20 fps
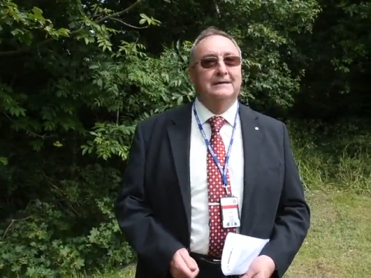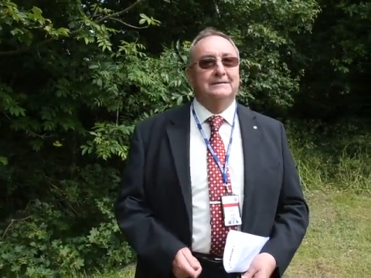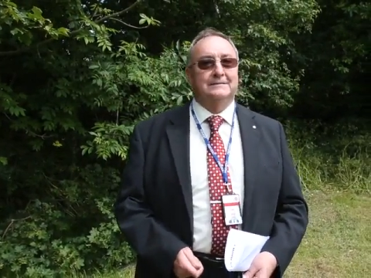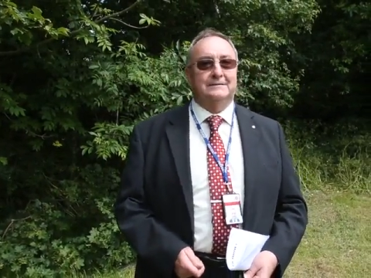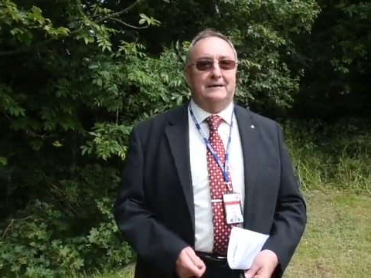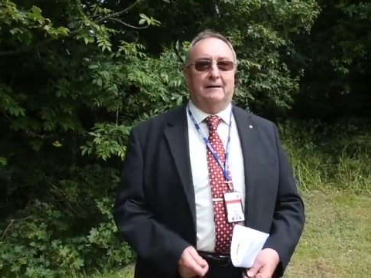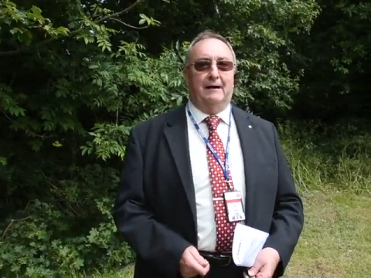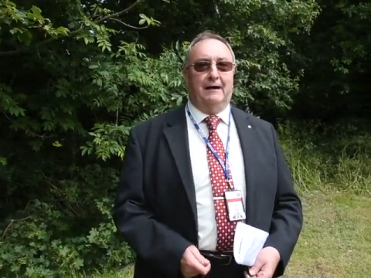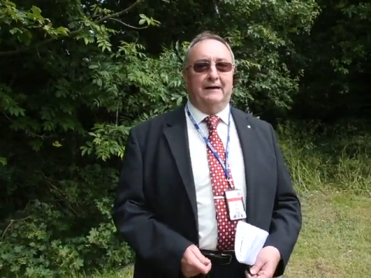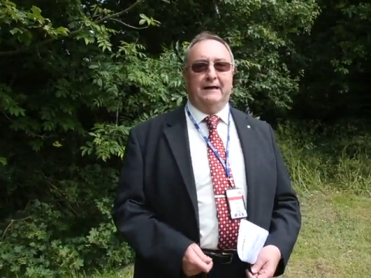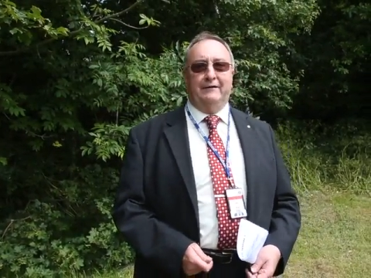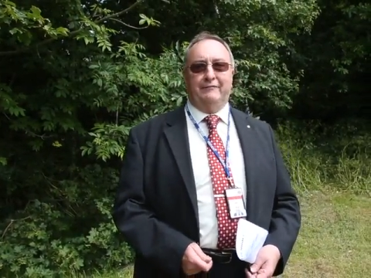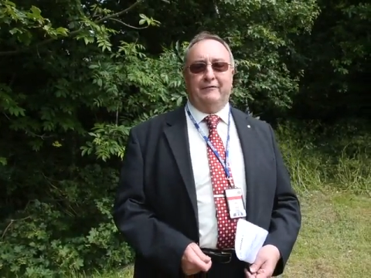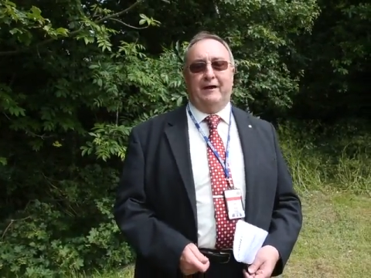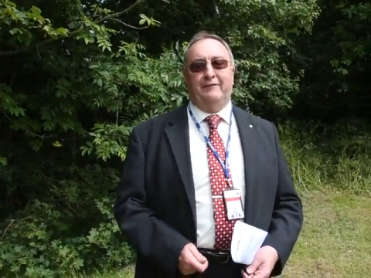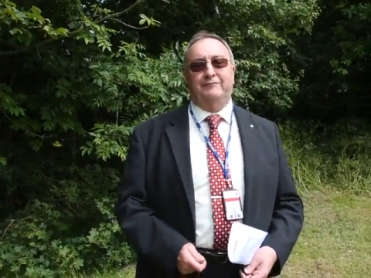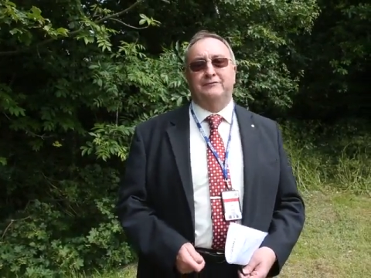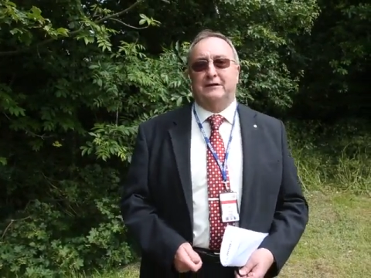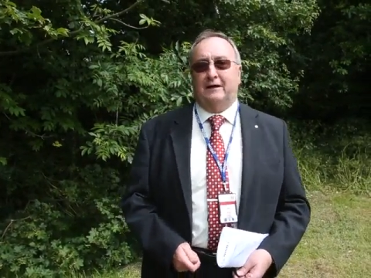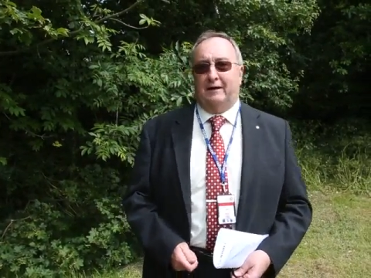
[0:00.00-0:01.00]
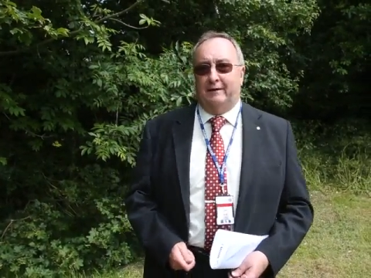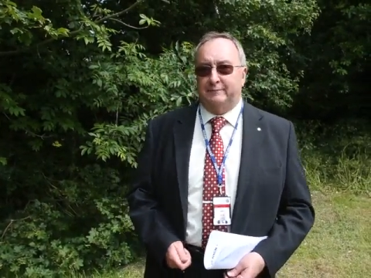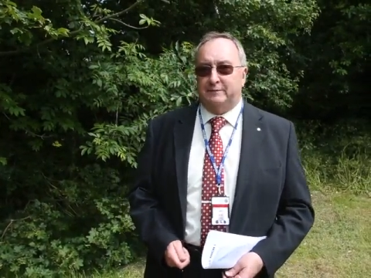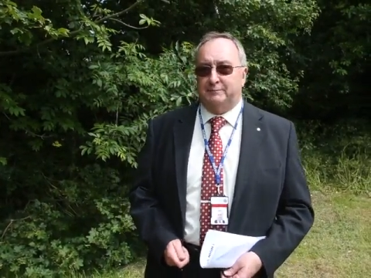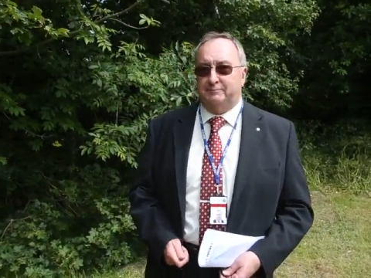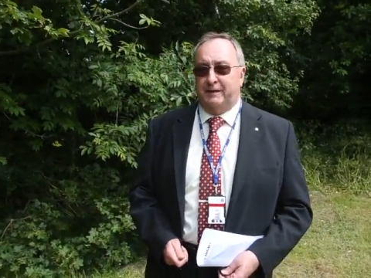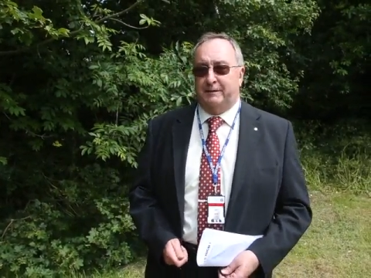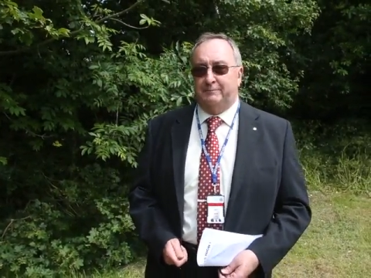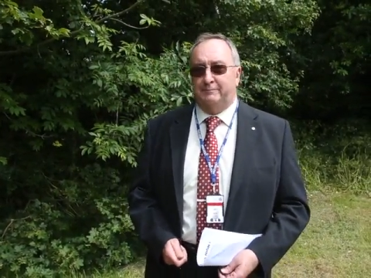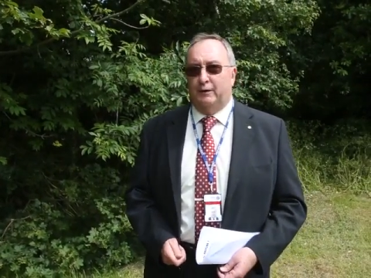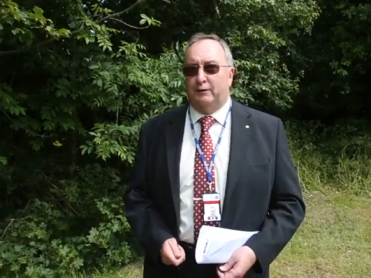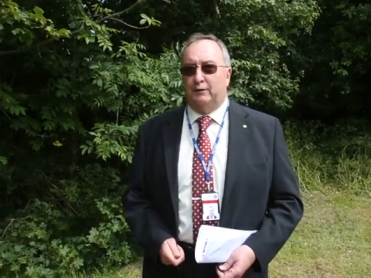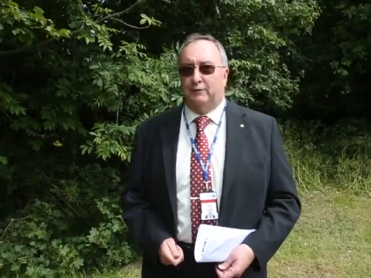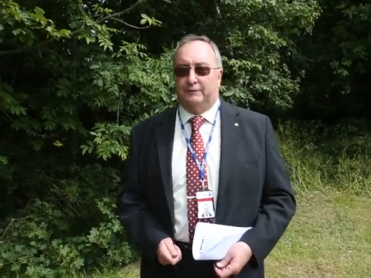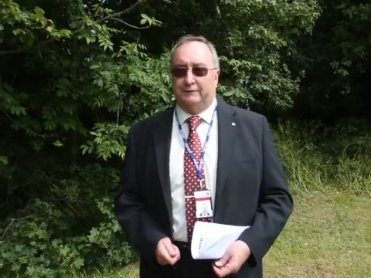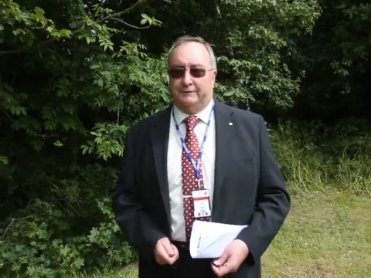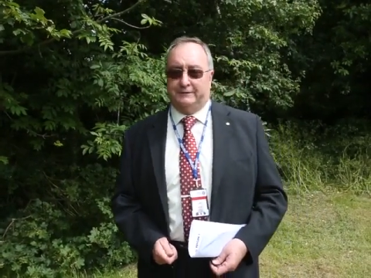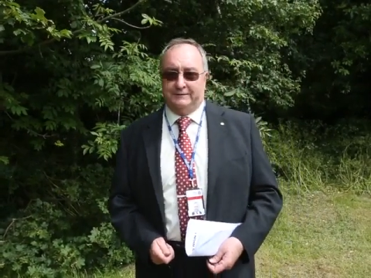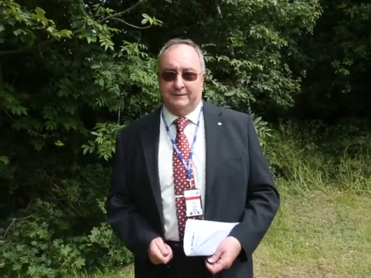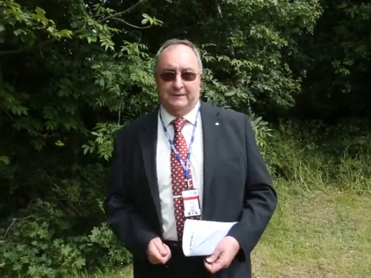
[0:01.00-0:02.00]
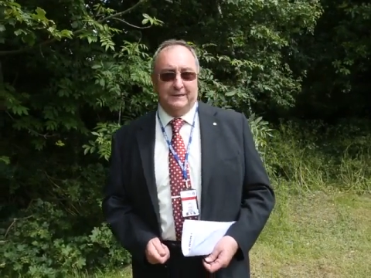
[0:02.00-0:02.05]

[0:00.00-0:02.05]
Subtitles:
So I never have time to be bored.